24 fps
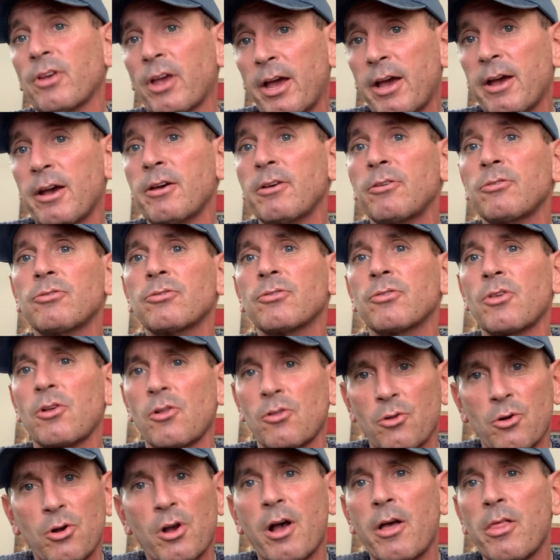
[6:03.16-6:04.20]
has the
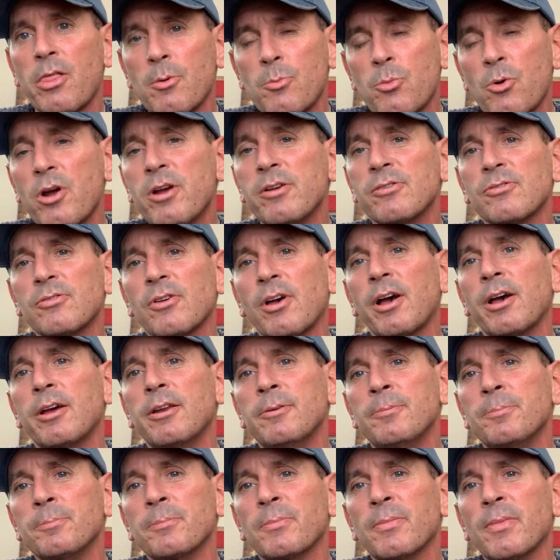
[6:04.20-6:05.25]
look on the bright
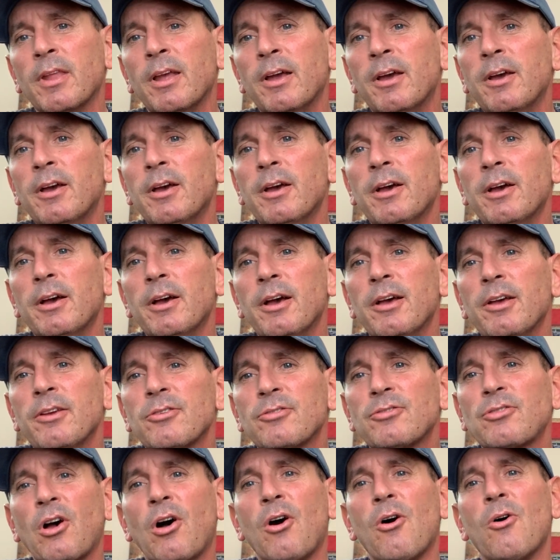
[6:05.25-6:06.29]
side.
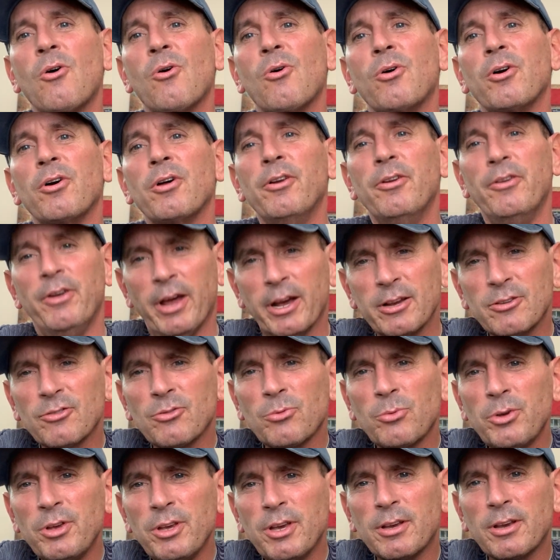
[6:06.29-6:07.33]
So next
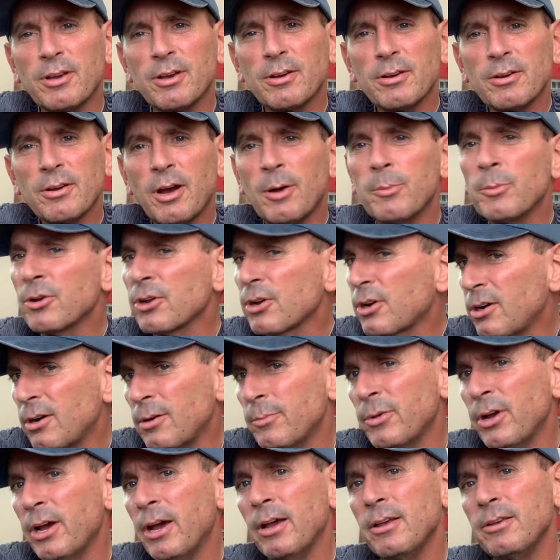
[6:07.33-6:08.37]
week, I'm going to
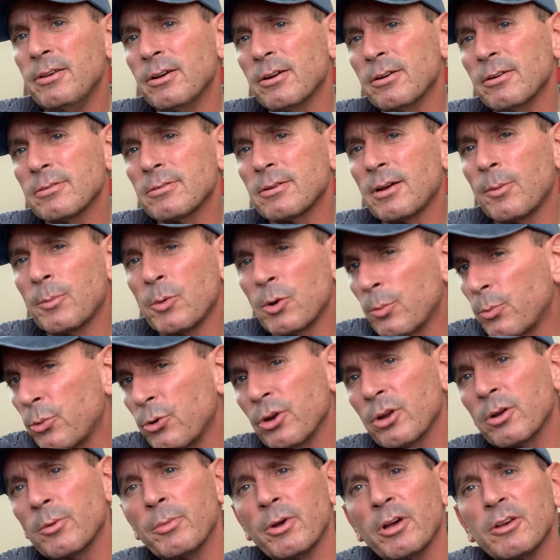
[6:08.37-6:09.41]
come at you. I'm going to
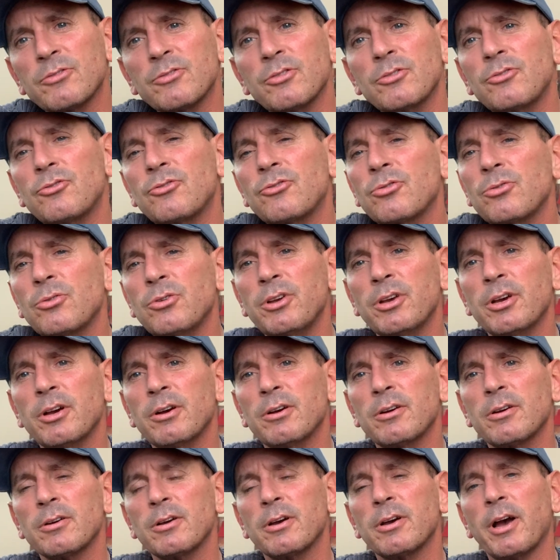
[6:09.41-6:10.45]
bring a message to
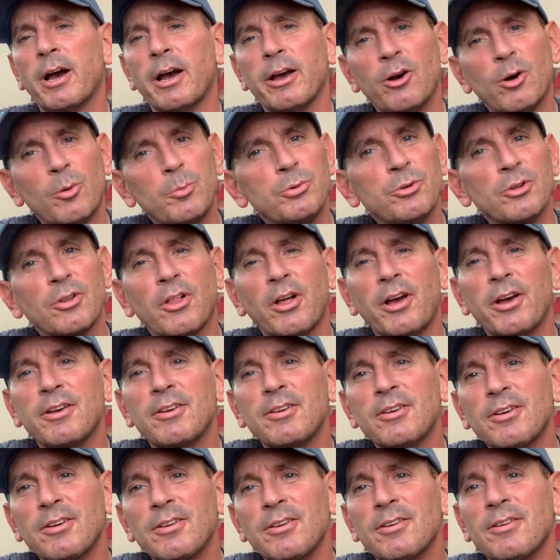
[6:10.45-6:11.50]
you. I hope you
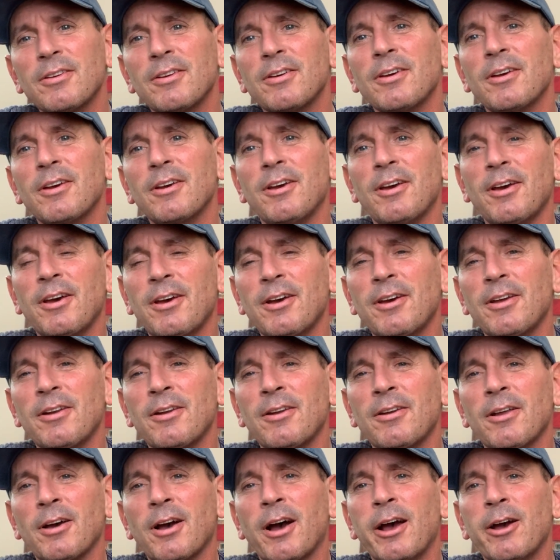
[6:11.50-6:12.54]
like it.
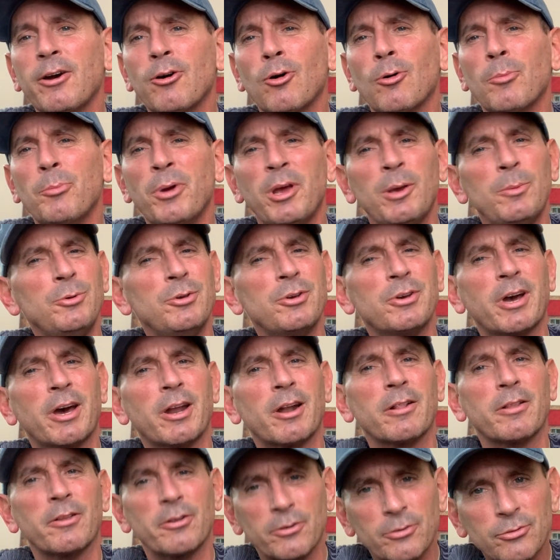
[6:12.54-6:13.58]
And I hope maybe you got
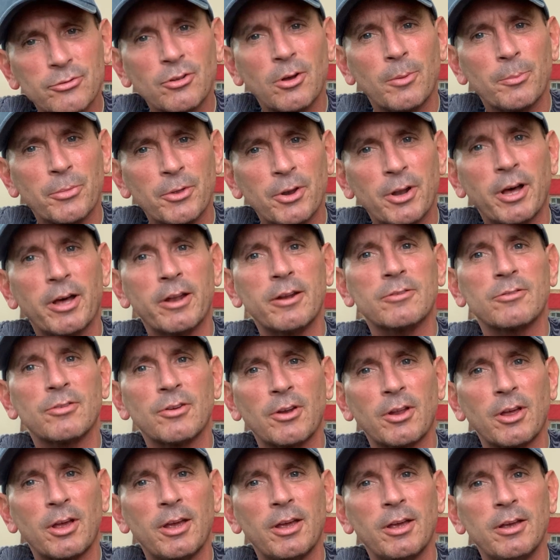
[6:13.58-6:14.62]
a little something out of
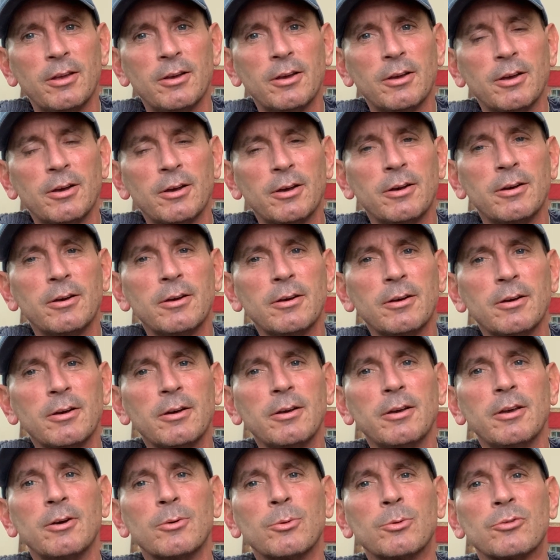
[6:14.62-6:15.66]
today.
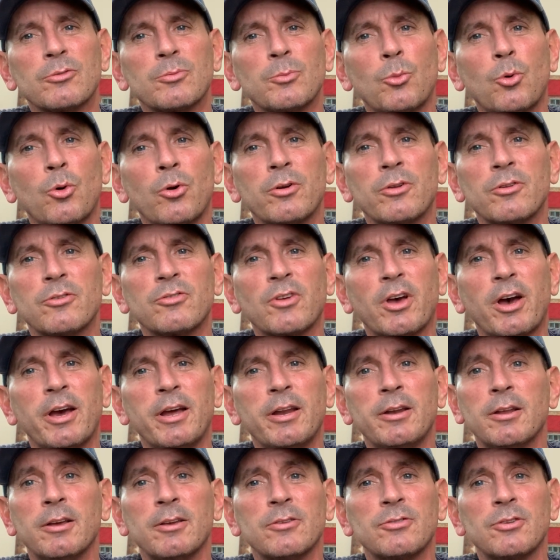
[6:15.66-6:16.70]
It was more
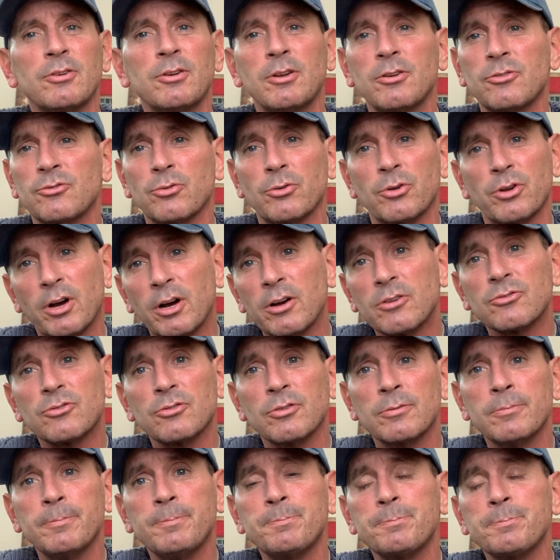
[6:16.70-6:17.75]
designed as an
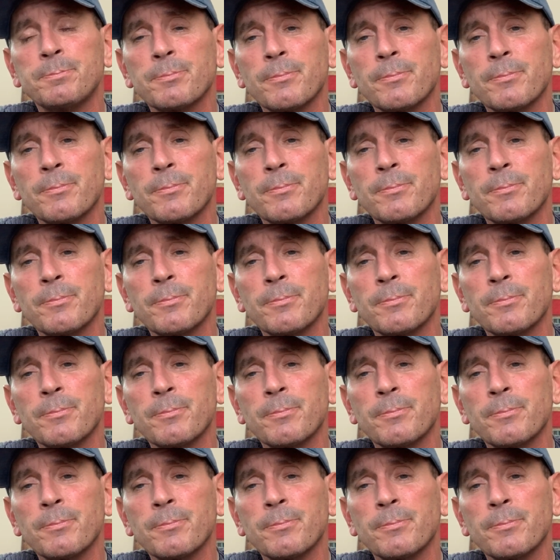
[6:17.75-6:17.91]
introduction.